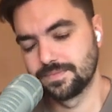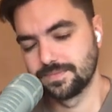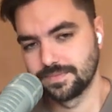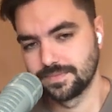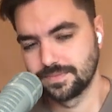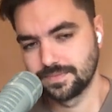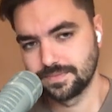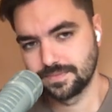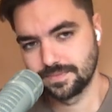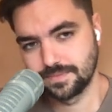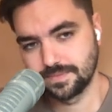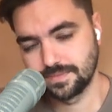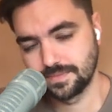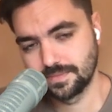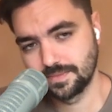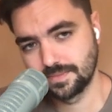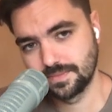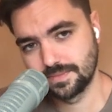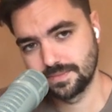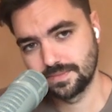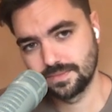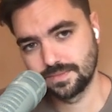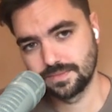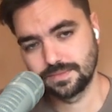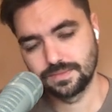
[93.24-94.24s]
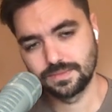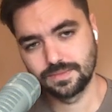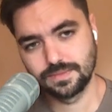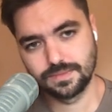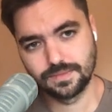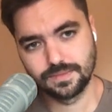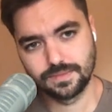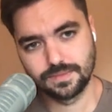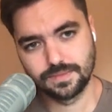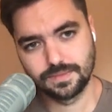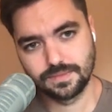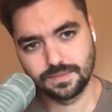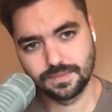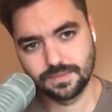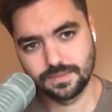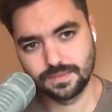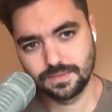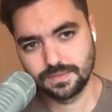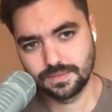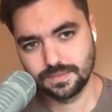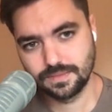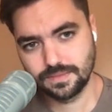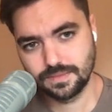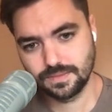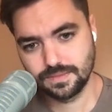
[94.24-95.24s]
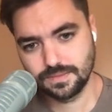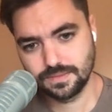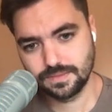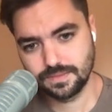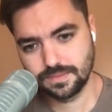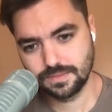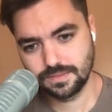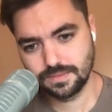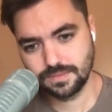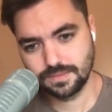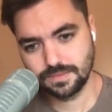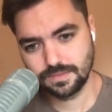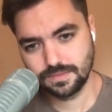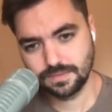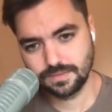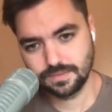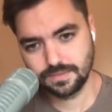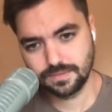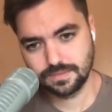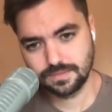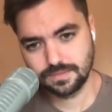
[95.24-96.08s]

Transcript: [no speech]